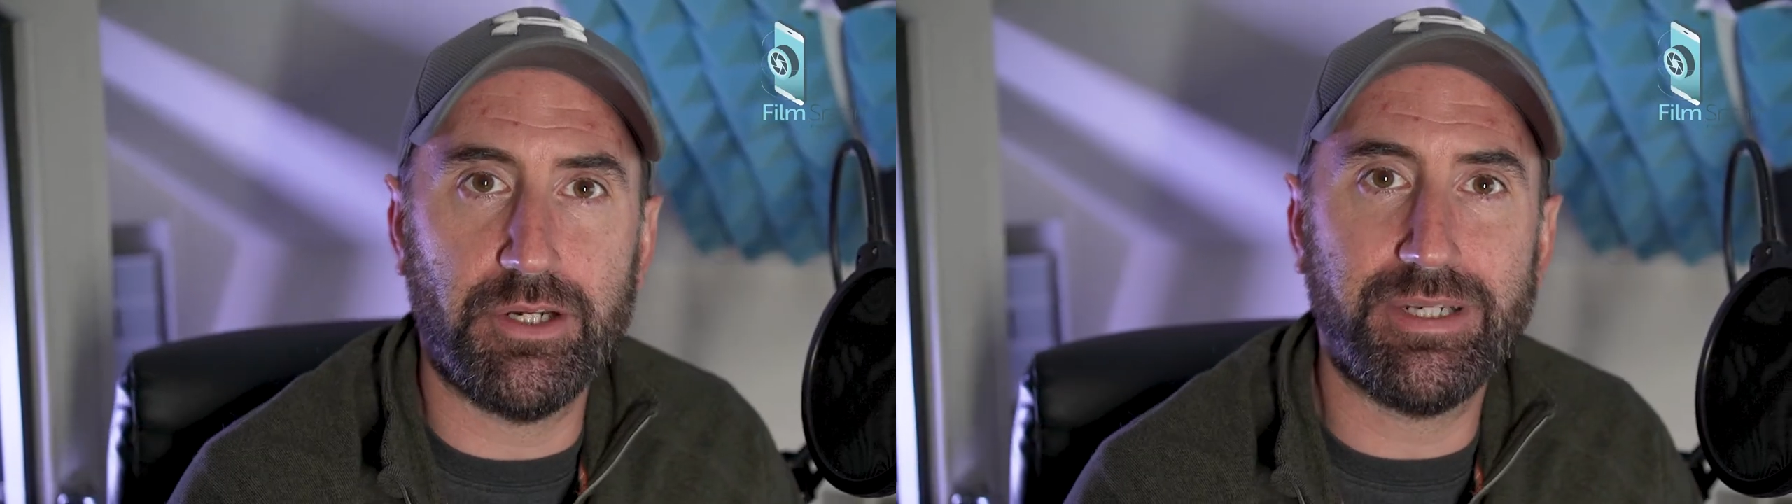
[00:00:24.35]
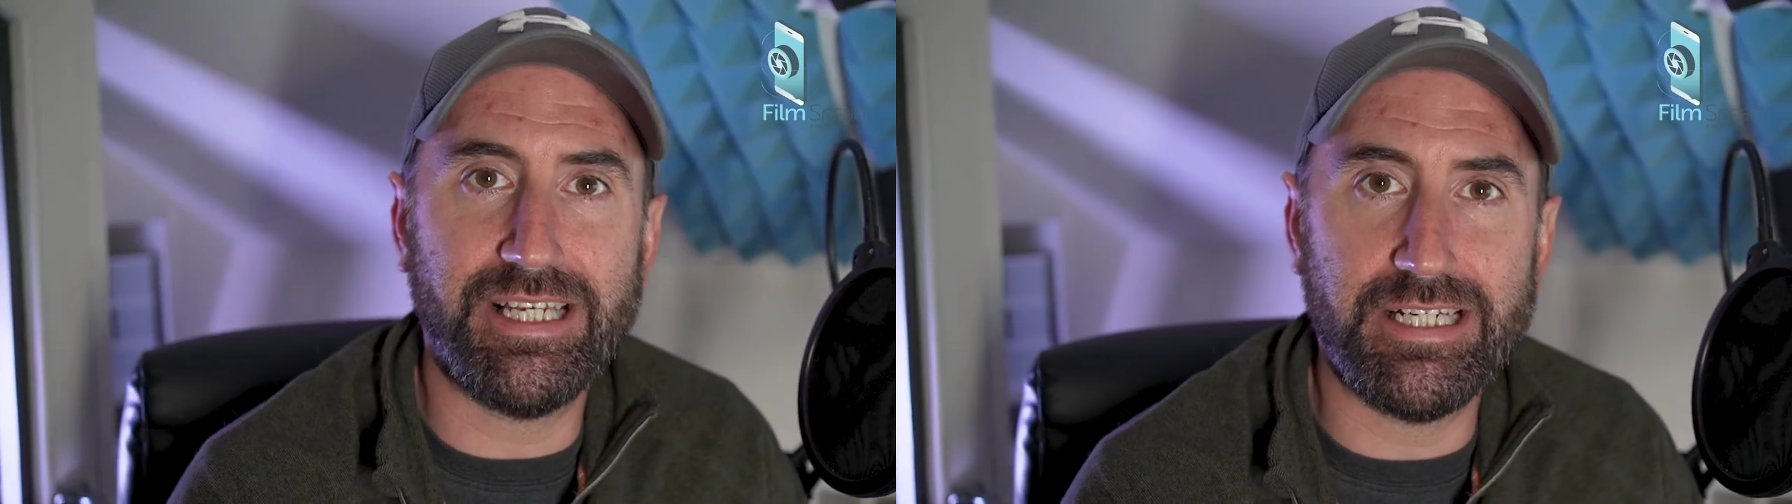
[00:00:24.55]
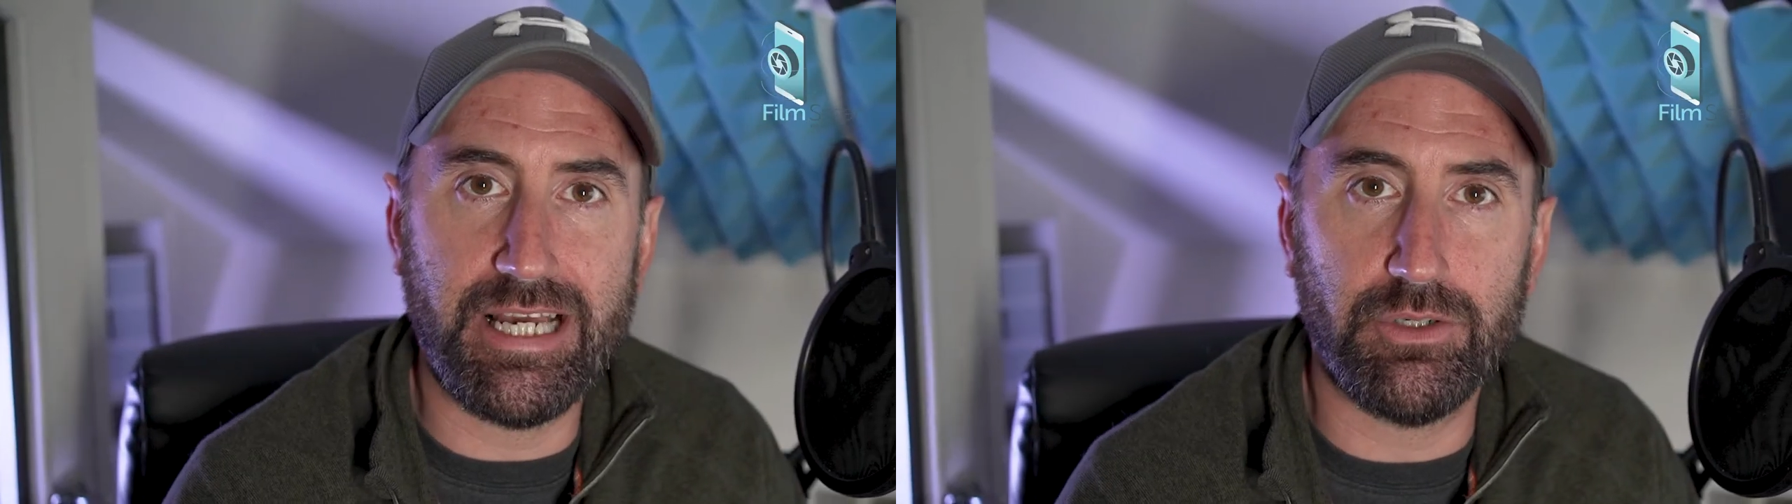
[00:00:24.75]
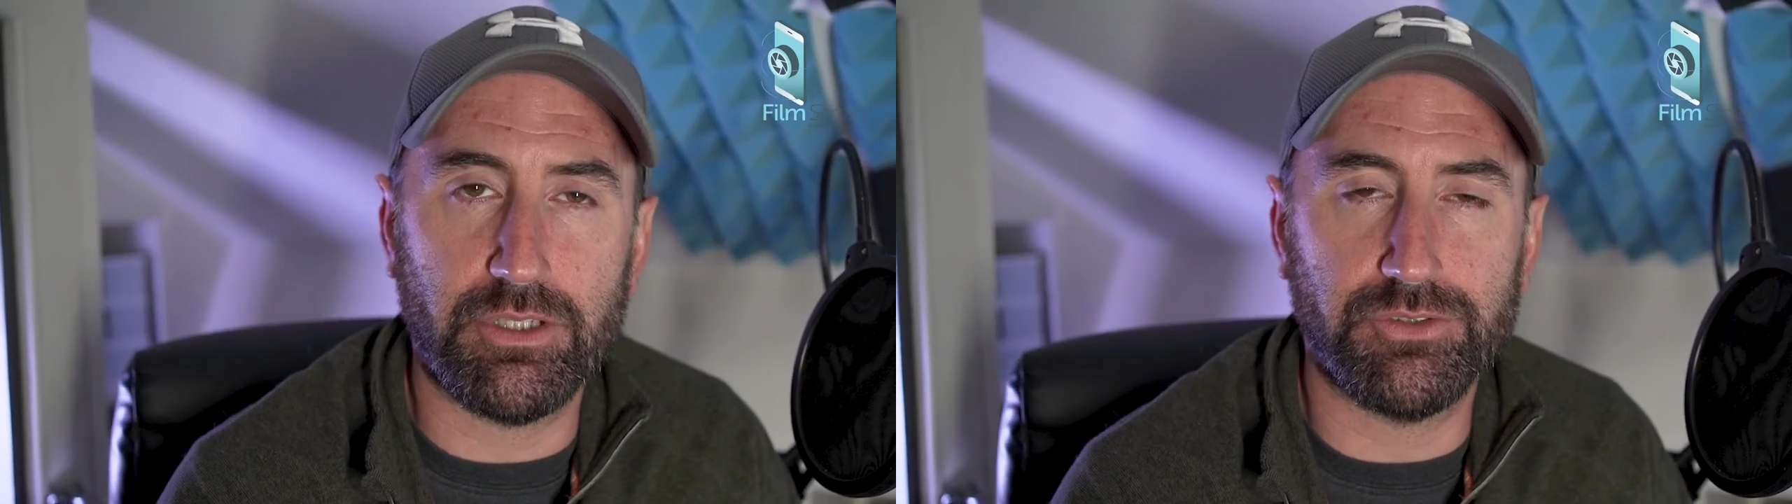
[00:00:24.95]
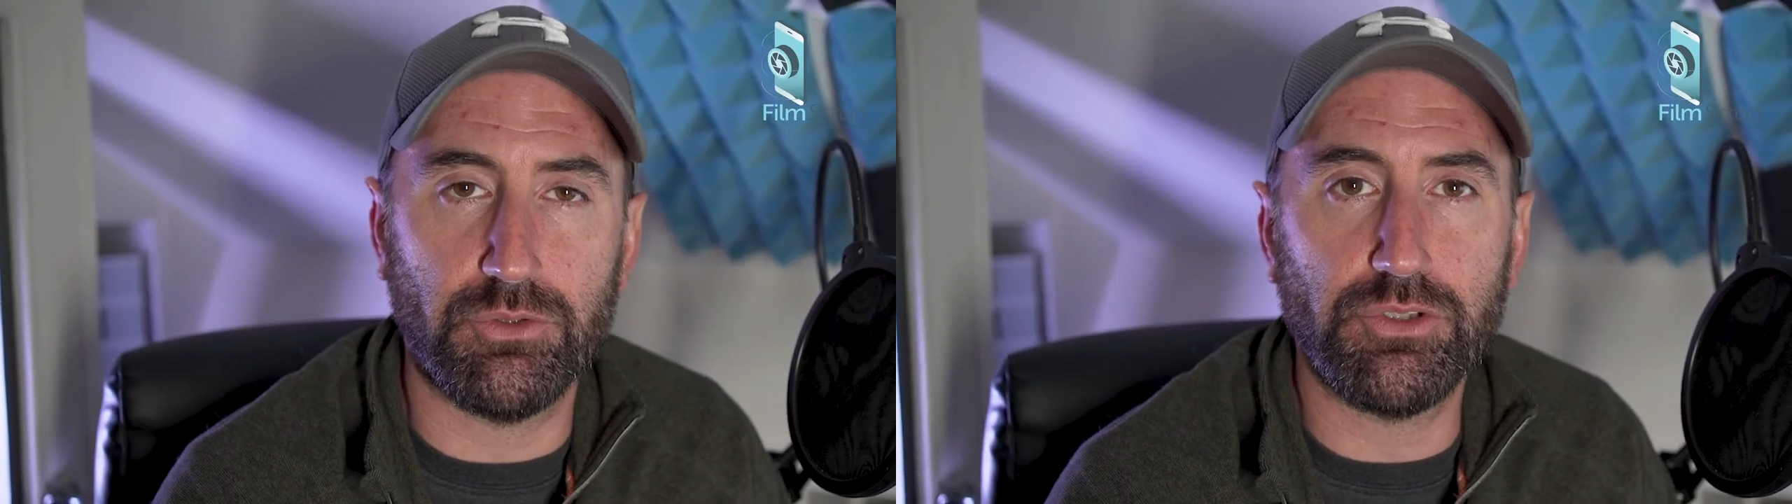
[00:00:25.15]
How do I get it out
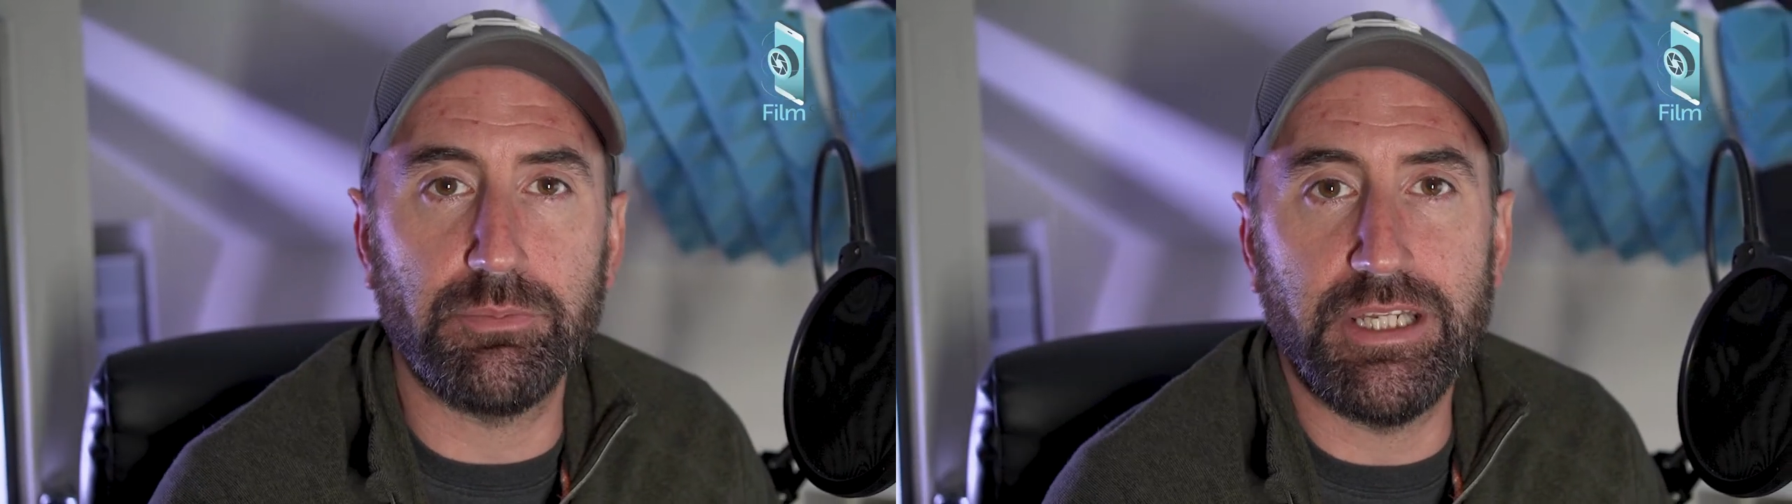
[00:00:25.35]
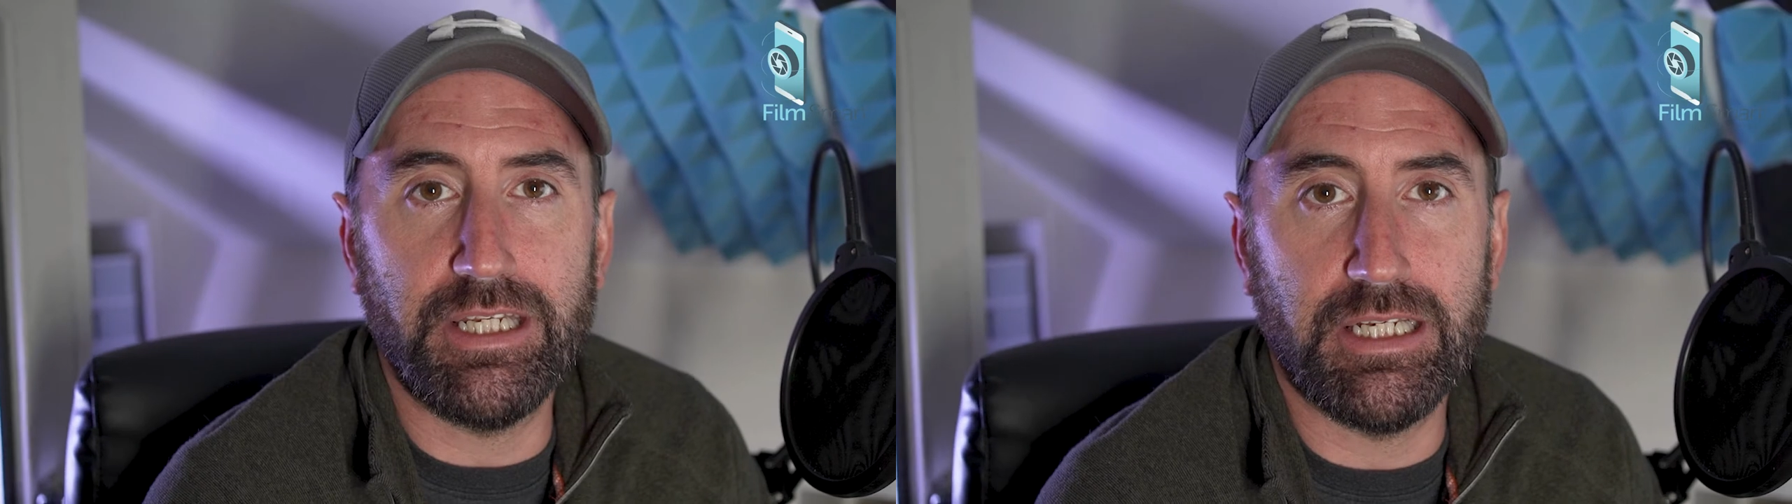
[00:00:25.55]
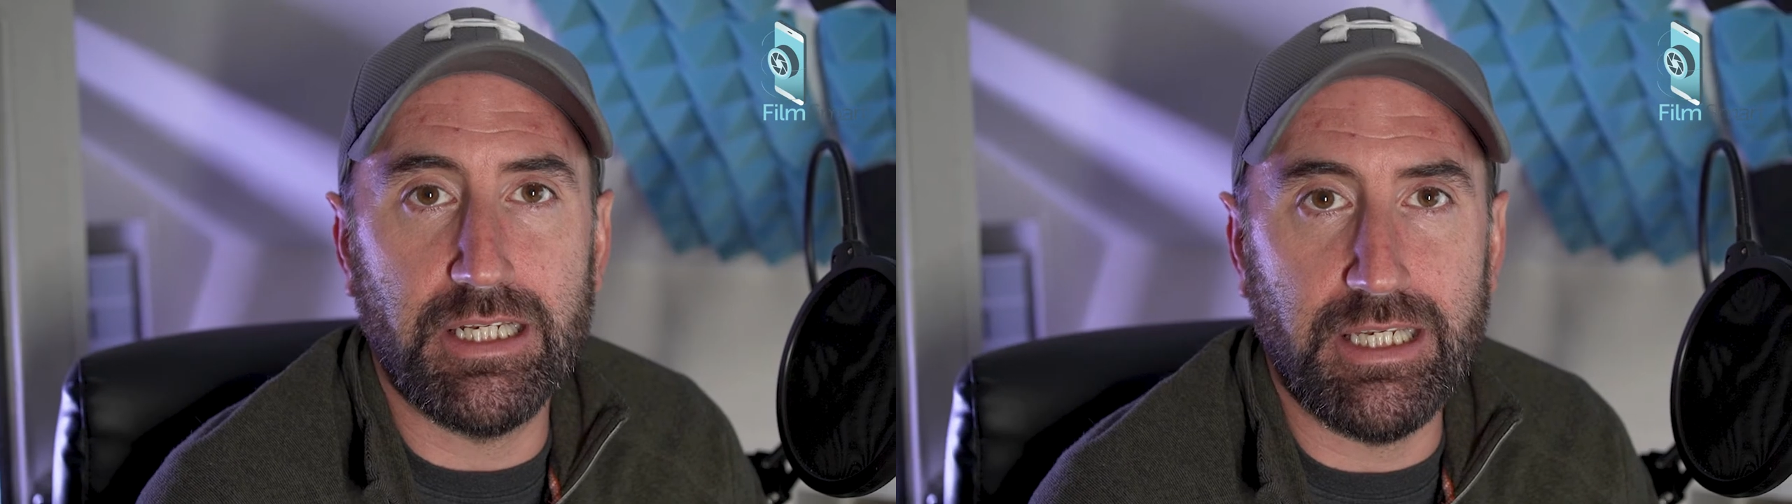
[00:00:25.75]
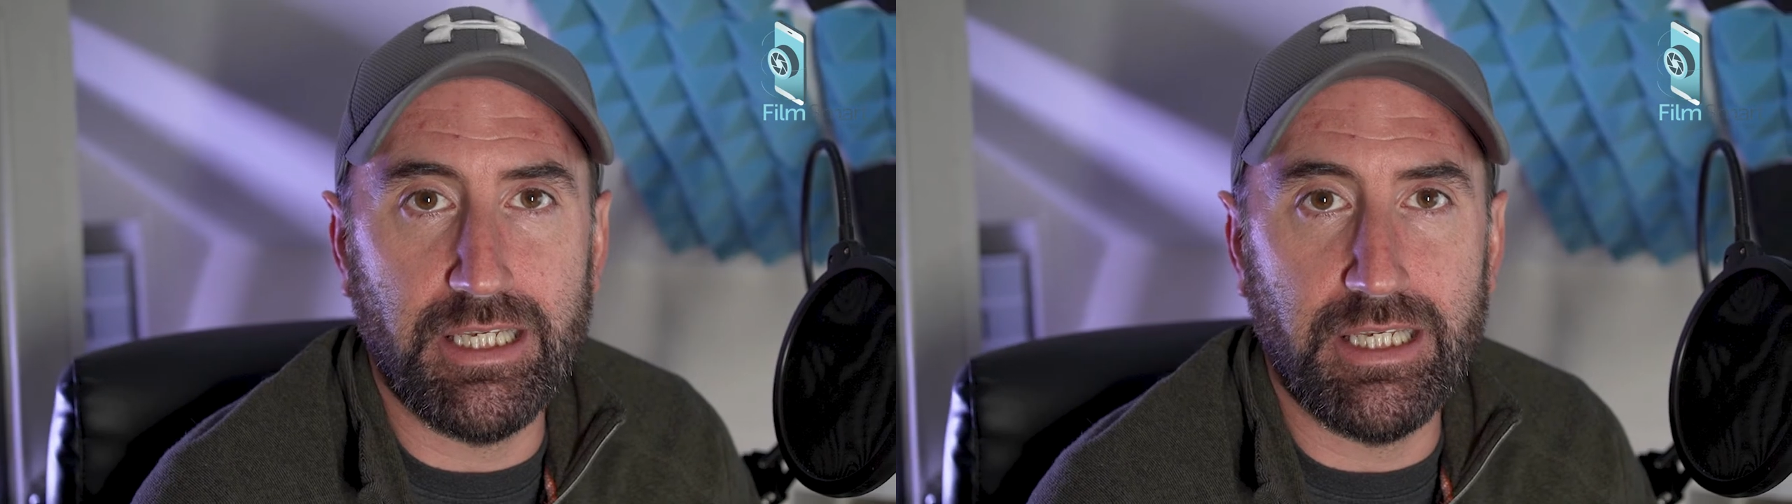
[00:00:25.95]
on social media